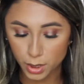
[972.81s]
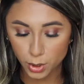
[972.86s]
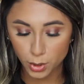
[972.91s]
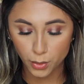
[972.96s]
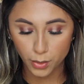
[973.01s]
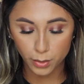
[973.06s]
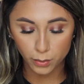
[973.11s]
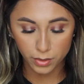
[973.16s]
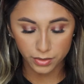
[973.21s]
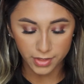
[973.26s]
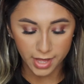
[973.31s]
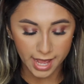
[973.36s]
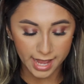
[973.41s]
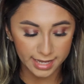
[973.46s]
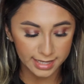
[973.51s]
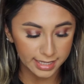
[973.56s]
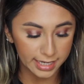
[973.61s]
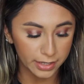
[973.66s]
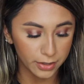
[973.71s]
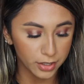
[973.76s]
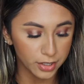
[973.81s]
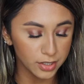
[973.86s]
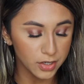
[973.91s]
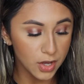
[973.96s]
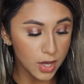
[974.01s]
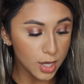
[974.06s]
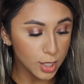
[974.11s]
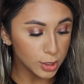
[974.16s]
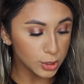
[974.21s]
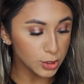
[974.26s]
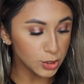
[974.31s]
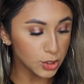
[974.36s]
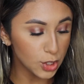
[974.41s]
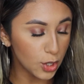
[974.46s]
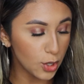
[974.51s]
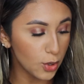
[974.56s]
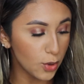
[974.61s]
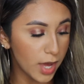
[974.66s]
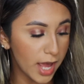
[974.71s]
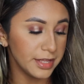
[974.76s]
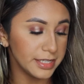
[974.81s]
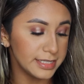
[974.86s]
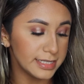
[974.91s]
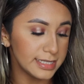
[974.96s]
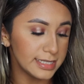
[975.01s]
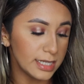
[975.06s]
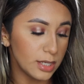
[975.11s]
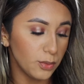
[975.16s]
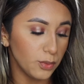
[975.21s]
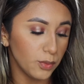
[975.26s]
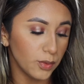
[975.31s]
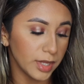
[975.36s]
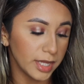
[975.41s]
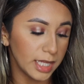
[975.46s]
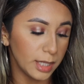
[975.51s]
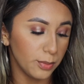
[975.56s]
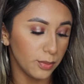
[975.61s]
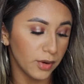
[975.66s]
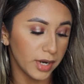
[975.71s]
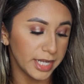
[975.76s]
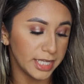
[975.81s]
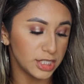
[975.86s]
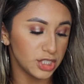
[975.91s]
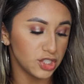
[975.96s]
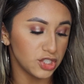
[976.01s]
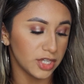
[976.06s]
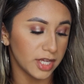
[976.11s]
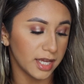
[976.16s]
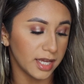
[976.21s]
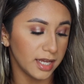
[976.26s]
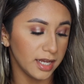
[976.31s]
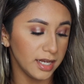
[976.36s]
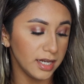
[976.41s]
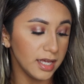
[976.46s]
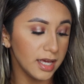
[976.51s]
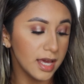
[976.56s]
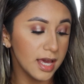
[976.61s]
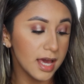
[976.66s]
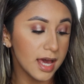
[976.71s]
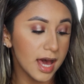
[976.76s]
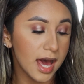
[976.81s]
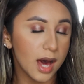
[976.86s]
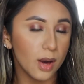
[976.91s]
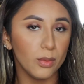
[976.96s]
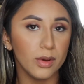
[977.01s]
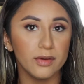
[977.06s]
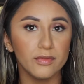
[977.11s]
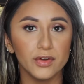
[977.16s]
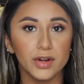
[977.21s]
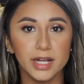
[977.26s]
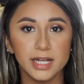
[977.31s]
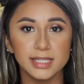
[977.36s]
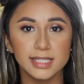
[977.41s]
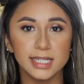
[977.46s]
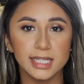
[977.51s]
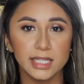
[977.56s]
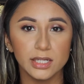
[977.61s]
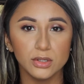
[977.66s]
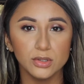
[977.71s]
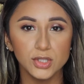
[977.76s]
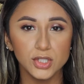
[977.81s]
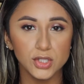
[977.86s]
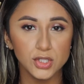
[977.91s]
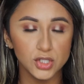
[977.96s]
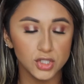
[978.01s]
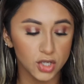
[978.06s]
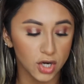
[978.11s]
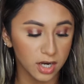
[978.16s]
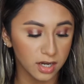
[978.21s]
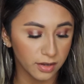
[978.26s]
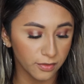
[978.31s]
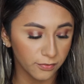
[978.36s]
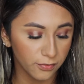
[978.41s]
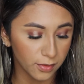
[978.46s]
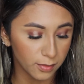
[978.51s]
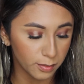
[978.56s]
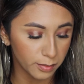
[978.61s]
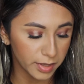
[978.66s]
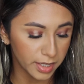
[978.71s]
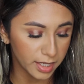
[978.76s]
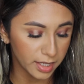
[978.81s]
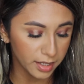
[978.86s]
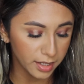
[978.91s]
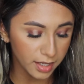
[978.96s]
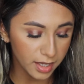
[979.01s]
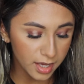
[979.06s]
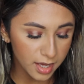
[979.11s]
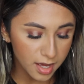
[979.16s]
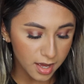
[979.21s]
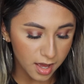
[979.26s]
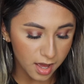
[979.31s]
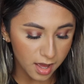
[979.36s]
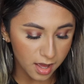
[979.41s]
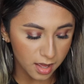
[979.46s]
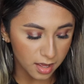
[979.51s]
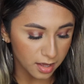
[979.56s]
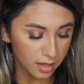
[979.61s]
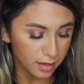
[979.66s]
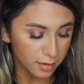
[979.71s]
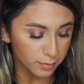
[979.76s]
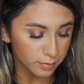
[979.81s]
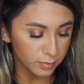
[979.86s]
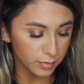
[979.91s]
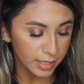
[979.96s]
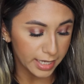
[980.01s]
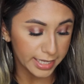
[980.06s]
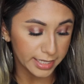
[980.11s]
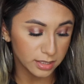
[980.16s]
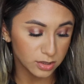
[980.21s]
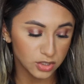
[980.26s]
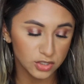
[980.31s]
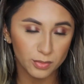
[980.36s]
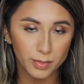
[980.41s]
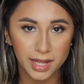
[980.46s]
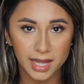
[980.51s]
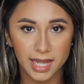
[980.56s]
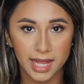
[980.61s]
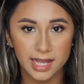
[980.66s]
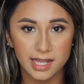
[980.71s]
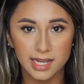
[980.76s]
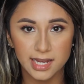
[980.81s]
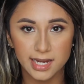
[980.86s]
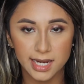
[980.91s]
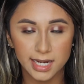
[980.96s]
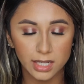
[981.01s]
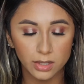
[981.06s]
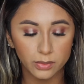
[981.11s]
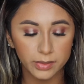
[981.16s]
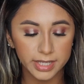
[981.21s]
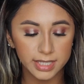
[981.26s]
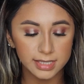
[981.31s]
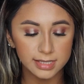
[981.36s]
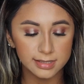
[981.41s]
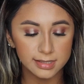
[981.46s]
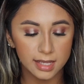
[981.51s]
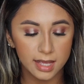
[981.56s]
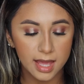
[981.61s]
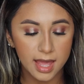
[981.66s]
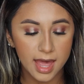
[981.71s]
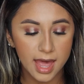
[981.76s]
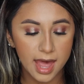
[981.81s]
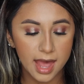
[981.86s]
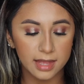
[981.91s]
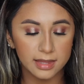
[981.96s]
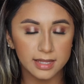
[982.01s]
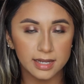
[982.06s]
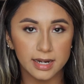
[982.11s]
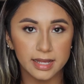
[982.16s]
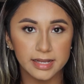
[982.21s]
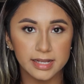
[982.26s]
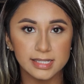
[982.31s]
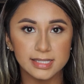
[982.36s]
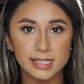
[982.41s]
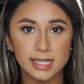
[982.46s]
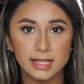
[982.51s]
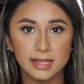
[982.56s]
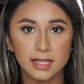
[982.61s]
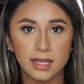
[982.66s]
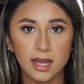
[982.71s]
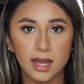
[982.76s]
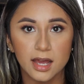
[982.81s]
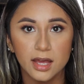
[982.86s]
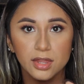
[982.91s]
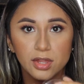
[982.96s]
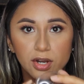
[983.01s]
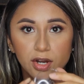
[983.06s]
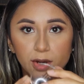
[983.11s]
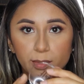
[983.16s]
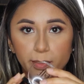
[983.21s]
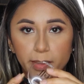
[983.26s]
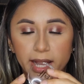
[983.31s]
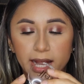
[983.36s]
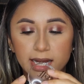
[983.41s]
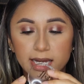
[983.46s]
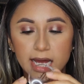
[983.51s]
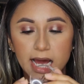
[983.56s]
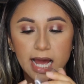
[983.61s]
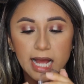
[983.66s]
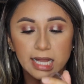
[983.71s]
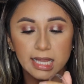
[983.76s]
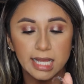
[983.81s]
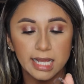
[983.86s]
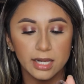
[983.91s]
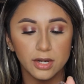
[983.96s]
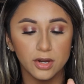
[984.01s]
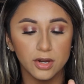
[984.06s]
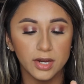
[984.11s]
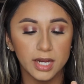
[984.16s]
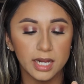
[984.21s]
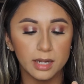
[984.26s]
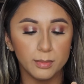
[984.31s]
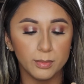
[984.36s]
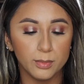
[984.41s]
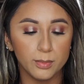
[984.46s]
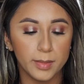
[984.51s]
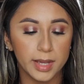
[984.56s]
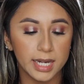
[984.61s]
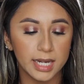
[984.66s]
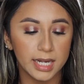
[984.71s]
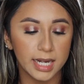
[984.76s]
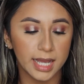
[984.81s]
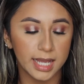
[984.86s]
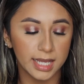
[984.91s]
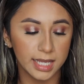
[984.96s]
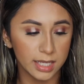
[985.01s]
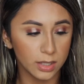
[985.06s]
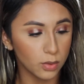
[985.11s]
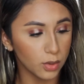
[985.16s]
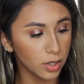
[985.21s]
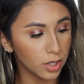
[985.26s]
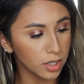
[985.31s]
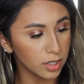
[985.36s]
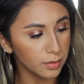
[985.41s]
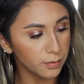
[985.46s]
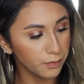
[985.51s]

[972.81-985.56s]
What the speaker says: go in with highlighter. So this is a really pretty shade. However, it's a little too dark for me, like to my liking anyways. And then like I said, the other baked highlighter in Midnight or